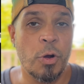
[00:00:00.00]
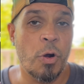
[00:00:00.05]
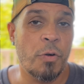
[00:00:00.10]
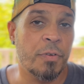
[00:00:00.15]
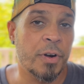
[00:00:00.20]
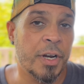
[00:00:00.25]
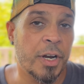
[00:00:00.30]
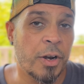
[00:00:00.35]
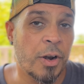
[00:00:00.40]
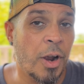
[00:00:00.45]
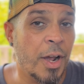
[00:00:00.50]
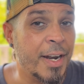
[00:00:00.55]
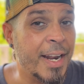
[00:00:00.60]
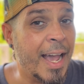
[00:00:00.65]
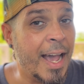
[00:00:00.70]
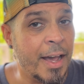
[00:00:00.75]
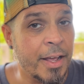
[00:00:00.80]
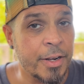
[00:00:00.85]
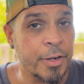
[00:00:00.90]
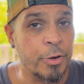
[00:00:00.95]
over here on
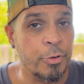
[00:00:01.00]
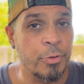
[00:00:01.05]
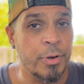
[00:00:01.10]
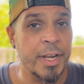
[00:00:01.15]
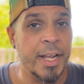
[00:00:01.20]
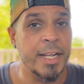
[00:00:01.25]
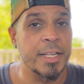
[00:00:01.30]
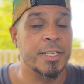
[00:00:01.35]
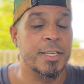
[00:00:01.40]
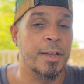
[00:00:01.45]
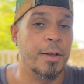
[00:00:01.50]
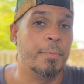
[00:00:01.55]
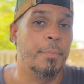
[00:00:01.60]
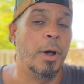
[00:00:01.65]
how to create some